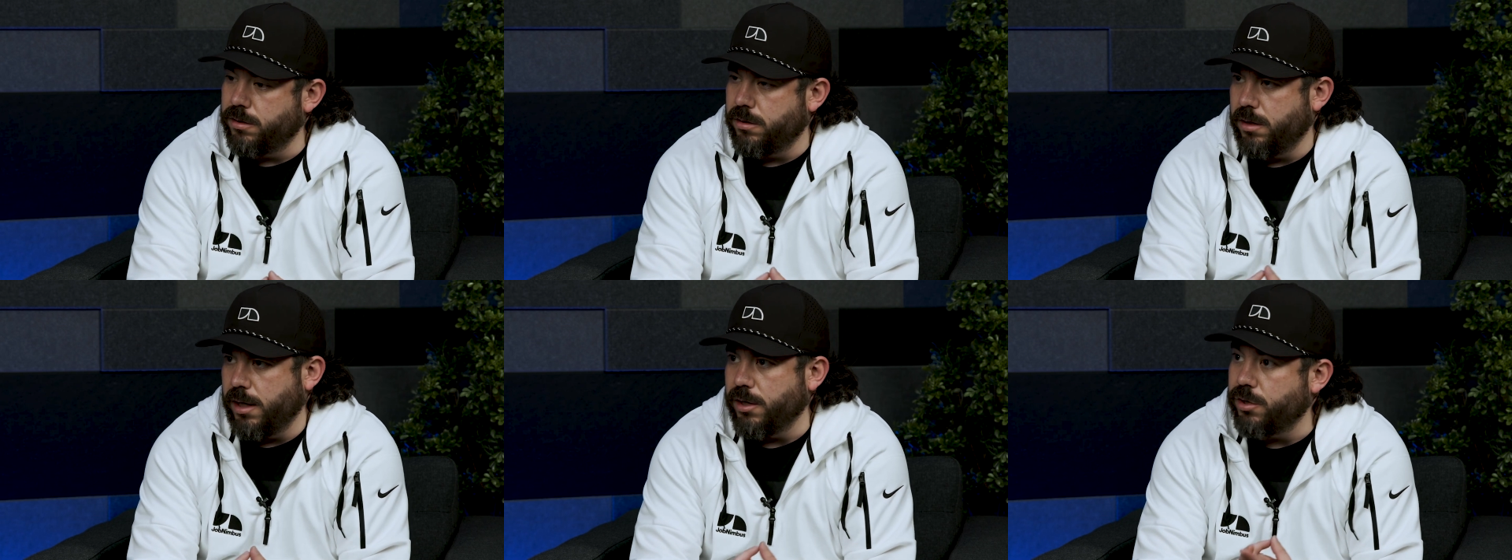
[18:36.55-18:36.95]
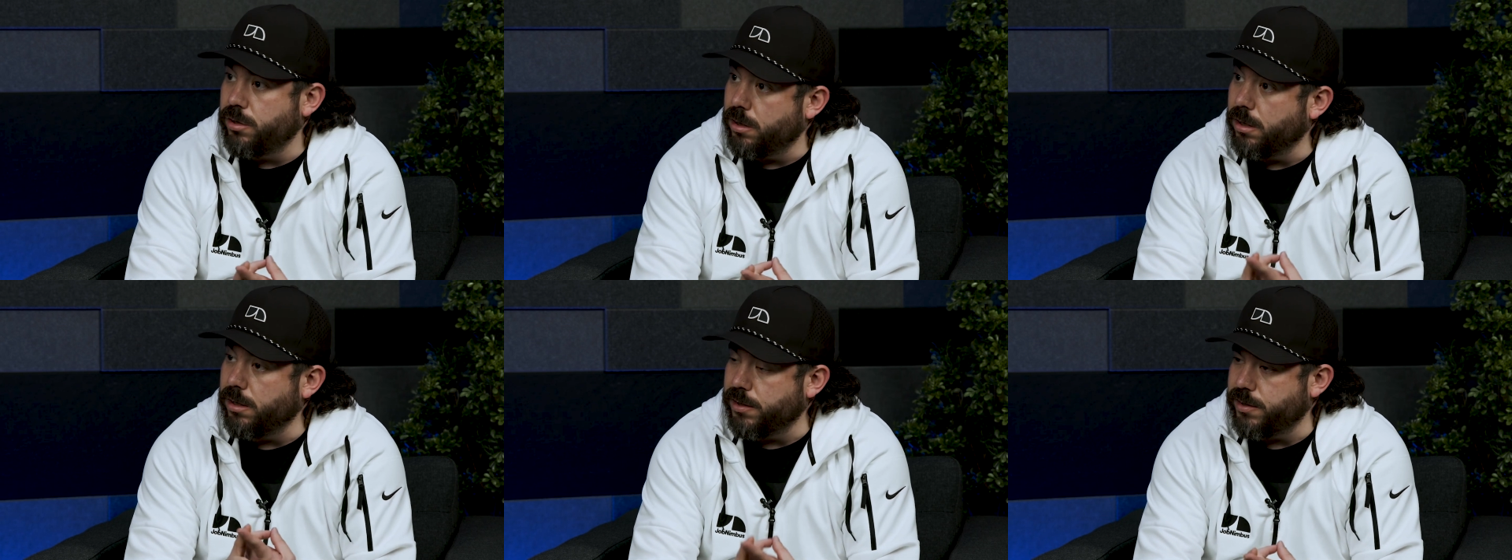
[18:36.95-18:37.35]

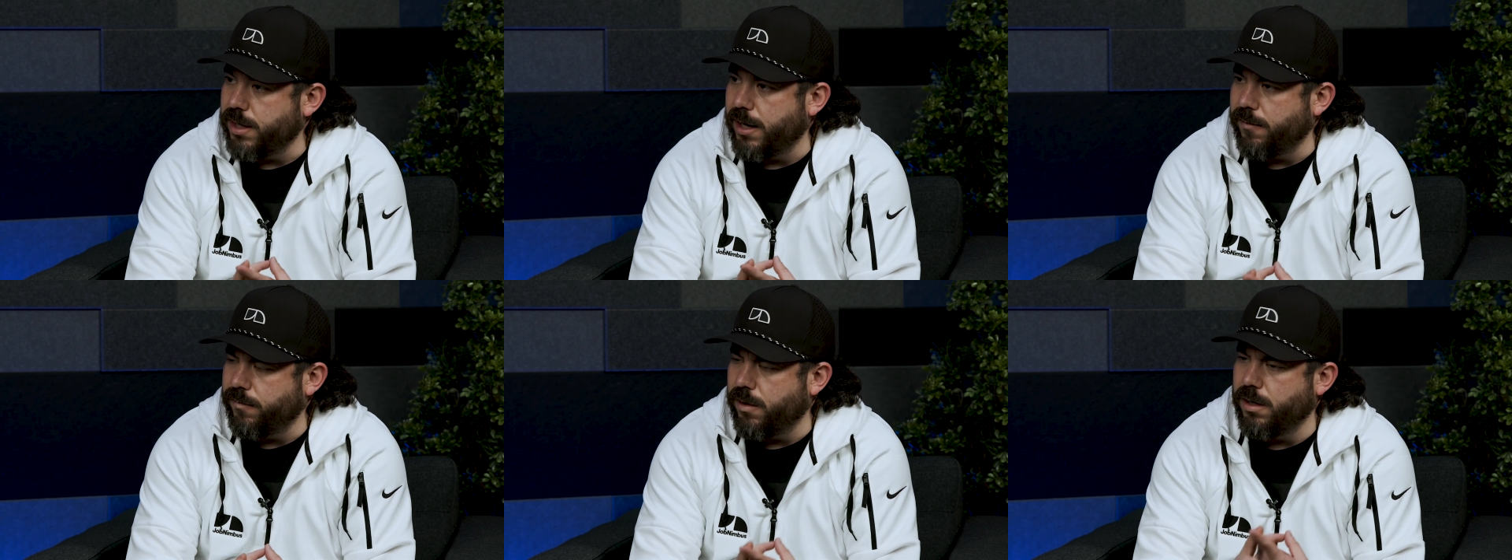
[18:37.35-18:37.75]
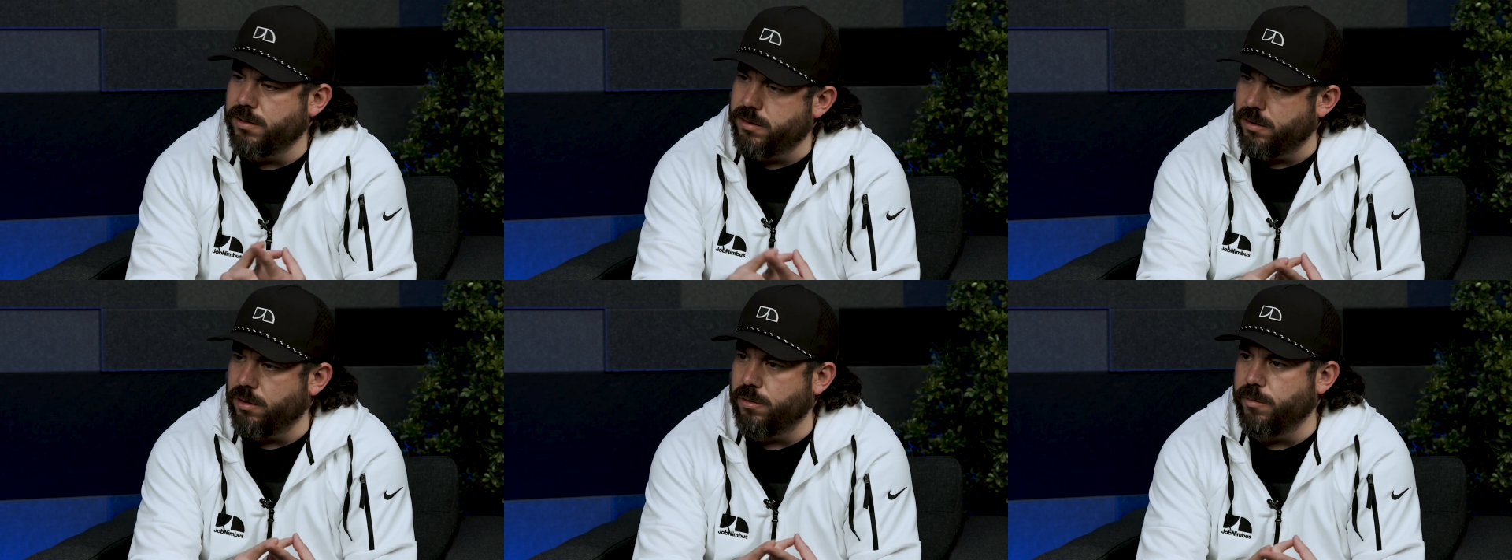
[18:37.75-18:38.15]
insurer side fraud,
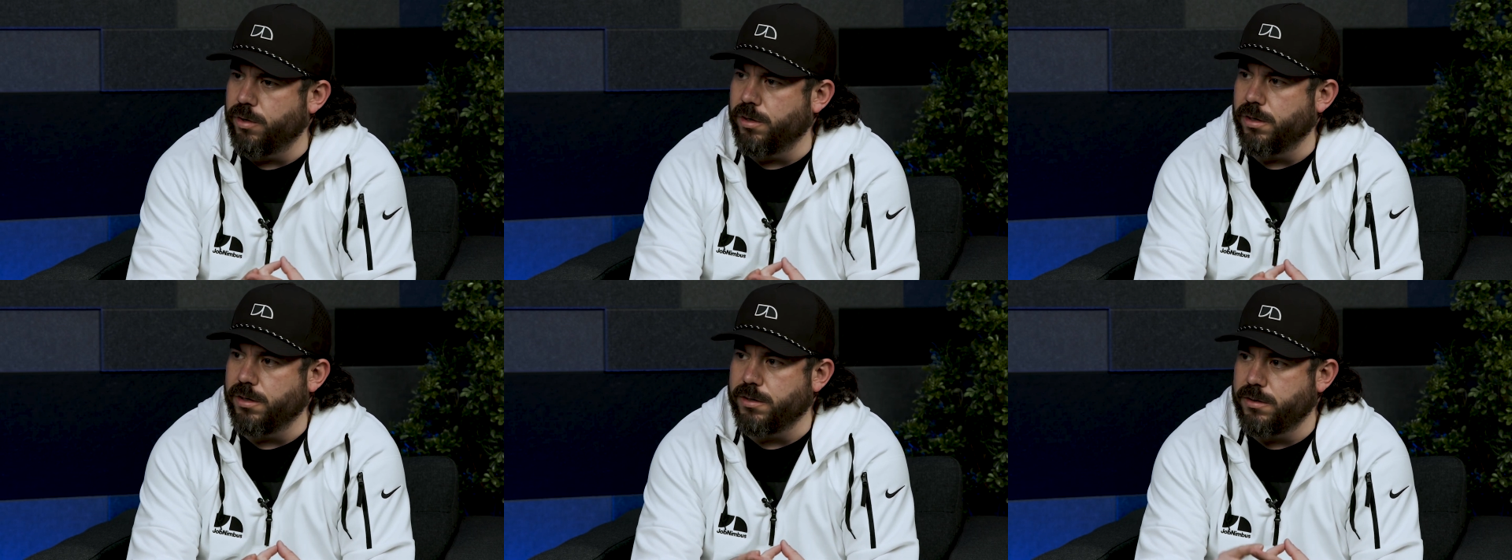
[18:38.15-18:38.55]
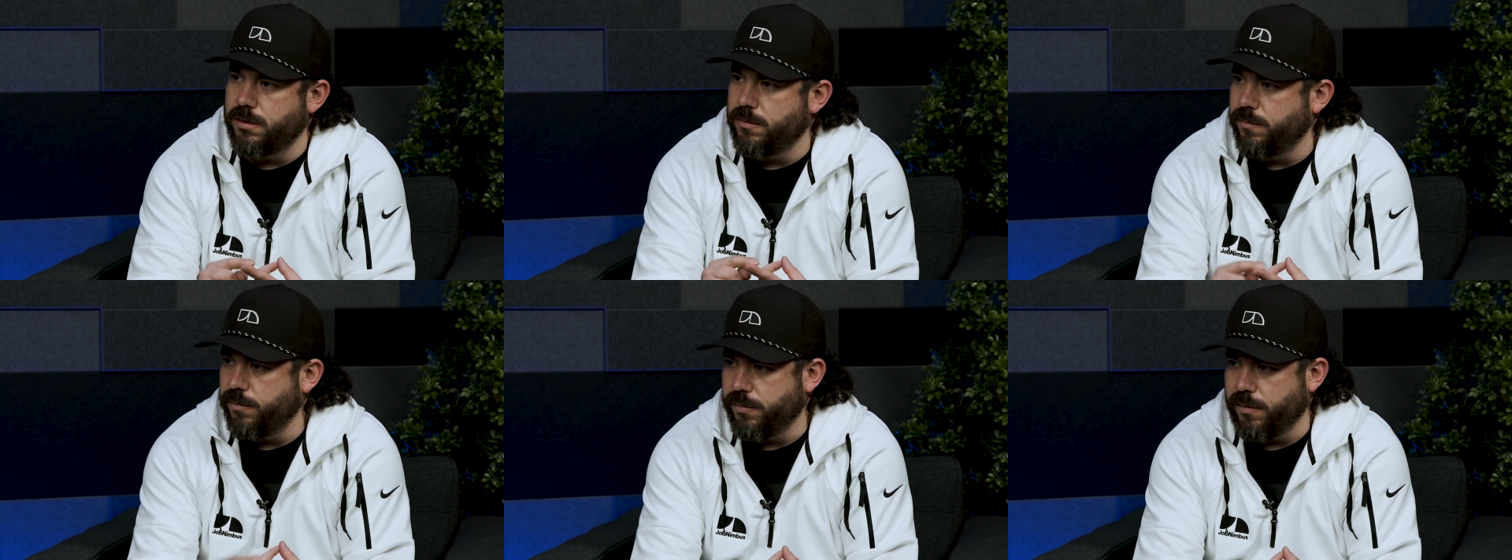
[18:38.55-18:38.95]
so
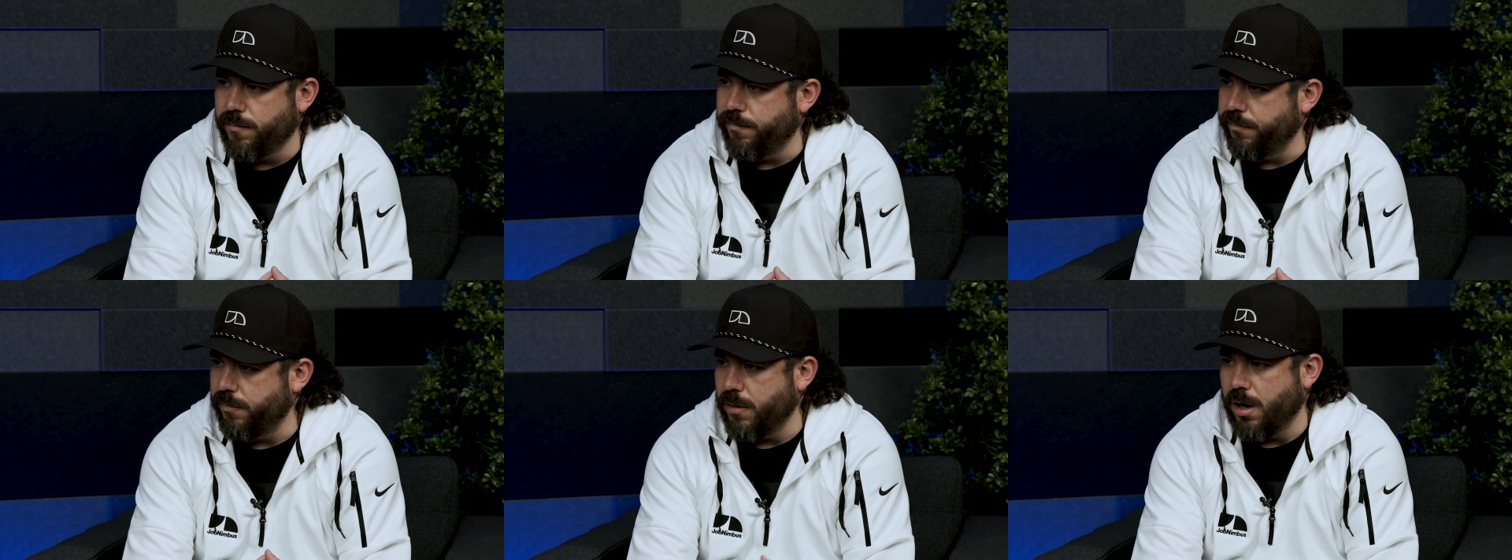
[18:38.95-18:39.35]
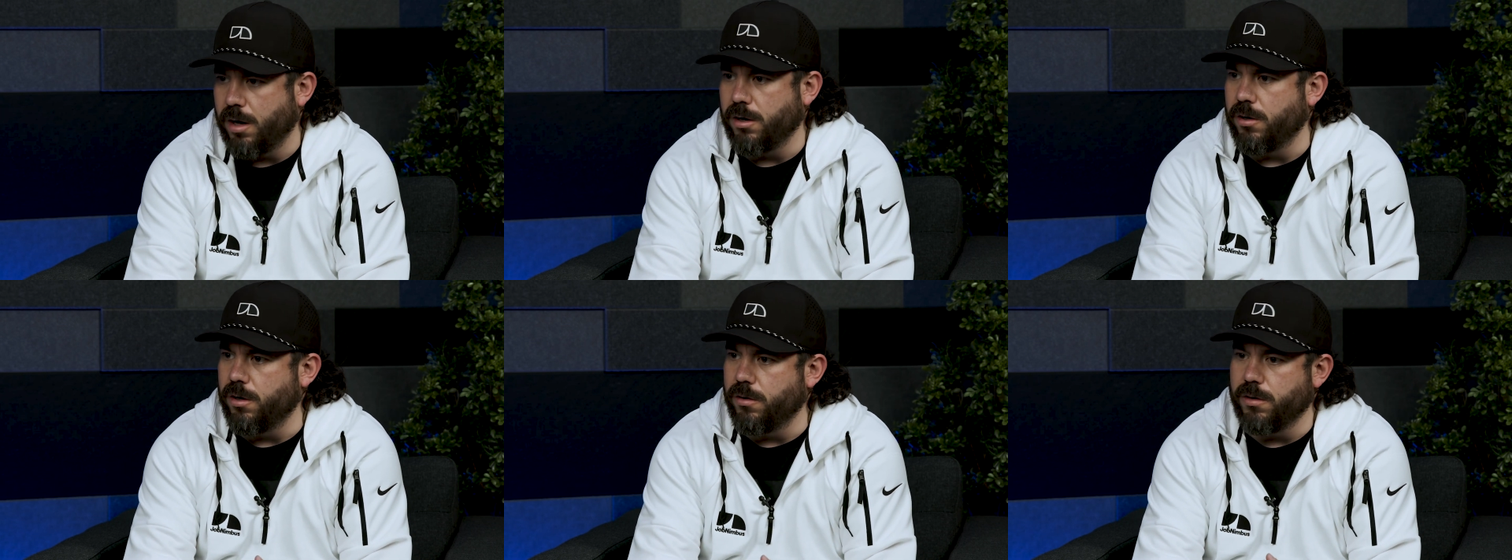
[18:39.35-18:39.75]
homeowners,
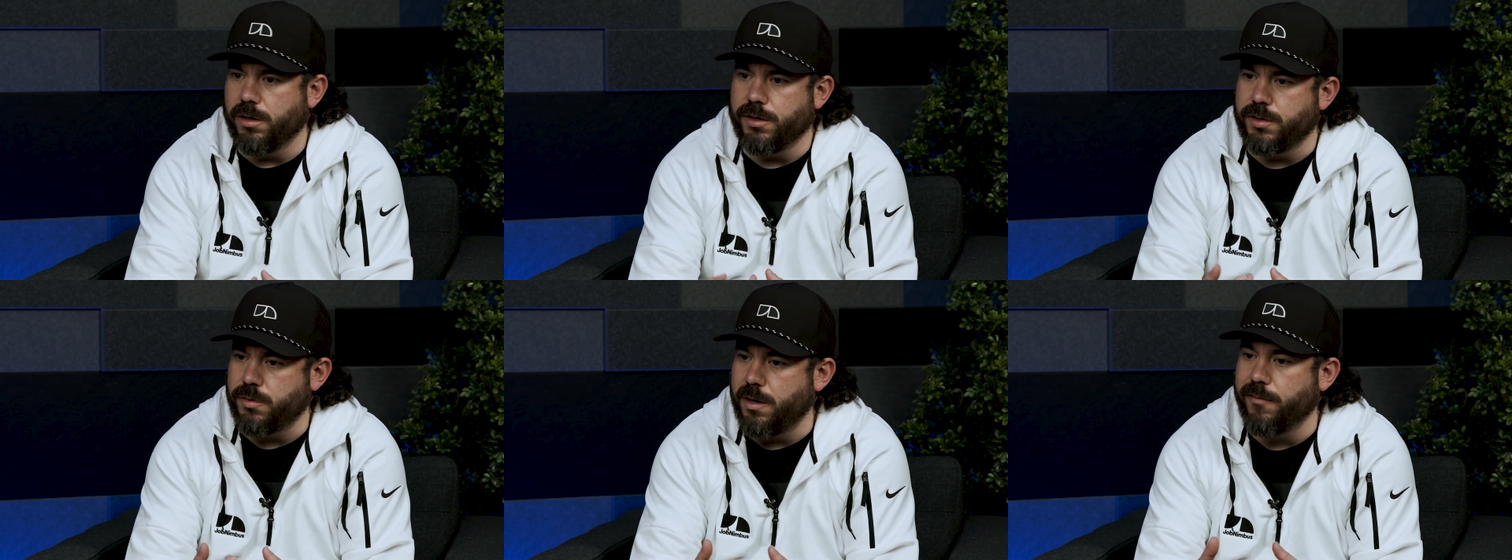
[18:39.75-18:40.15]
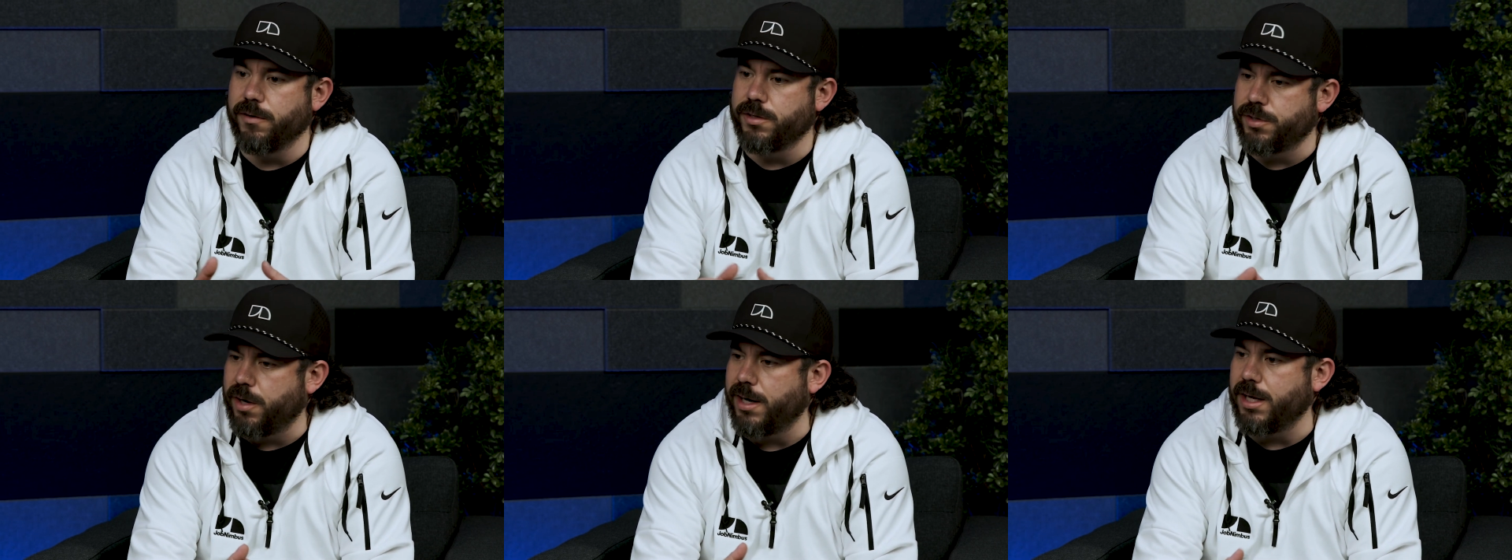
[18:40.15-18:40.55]
auto owners,
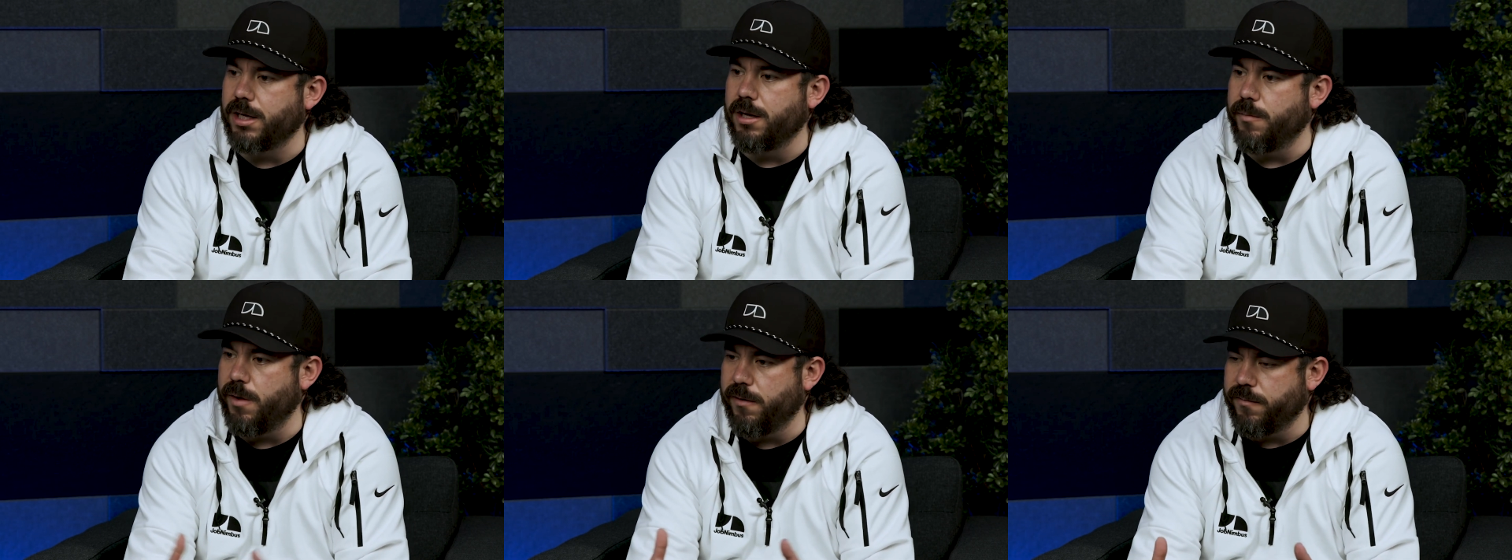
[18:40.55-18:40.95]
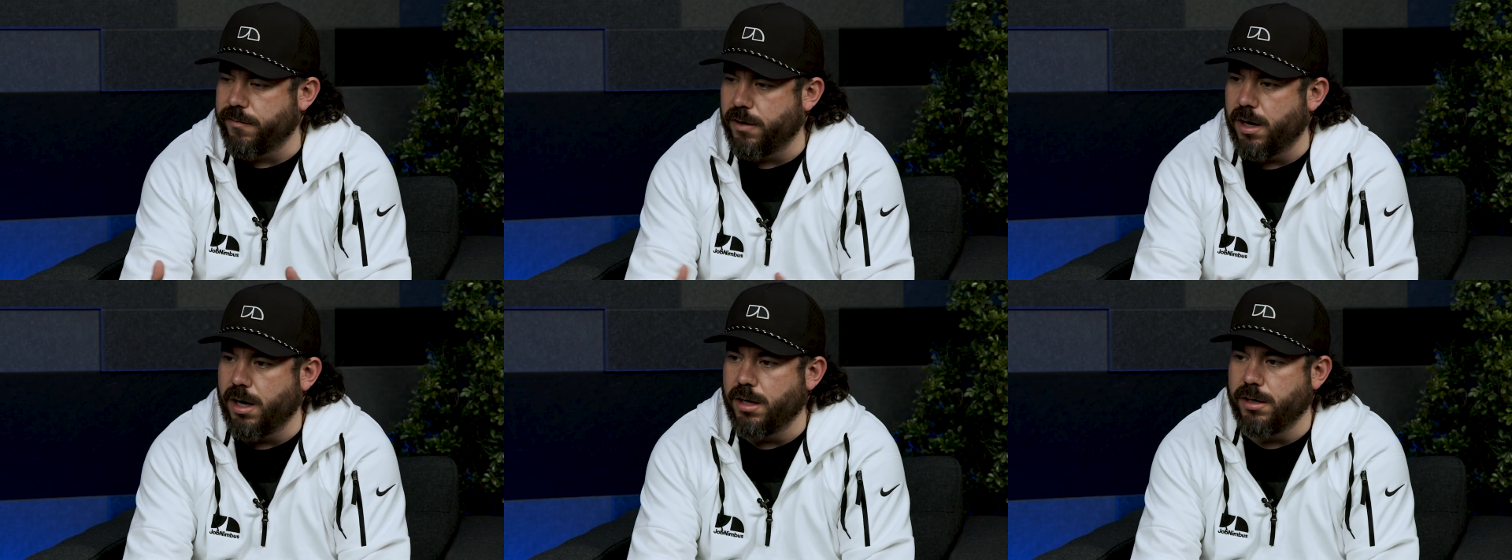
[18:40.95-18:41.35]
whoever's trying to commit
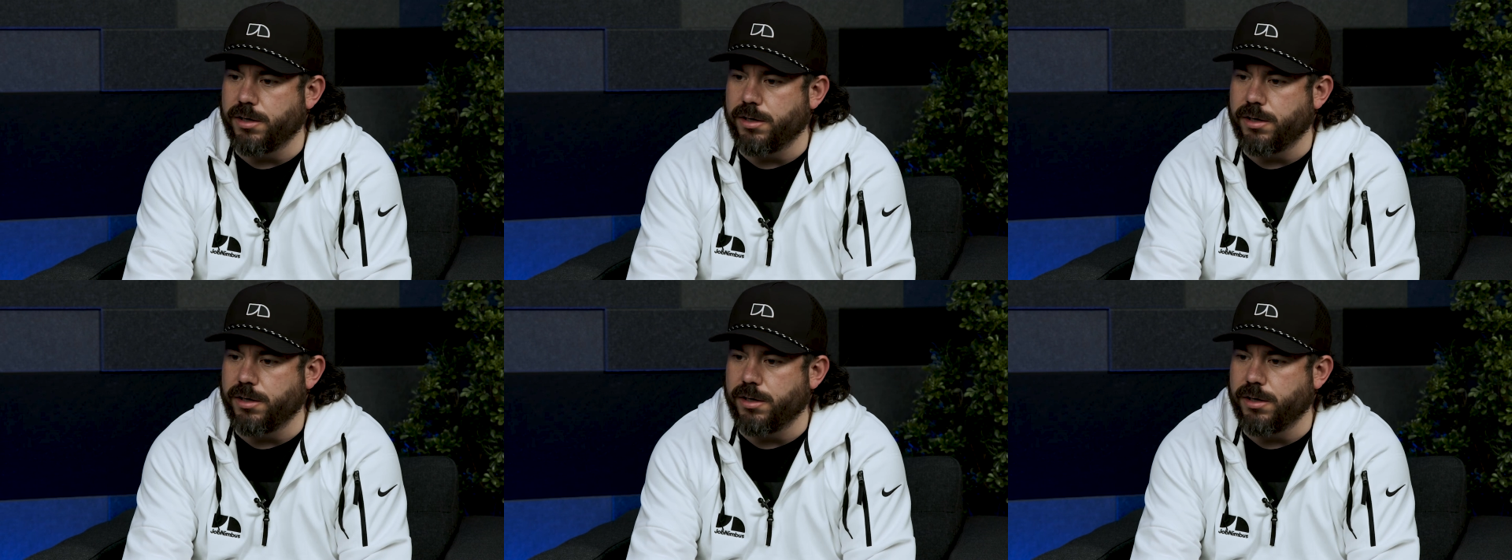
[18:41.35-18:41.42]
fraud.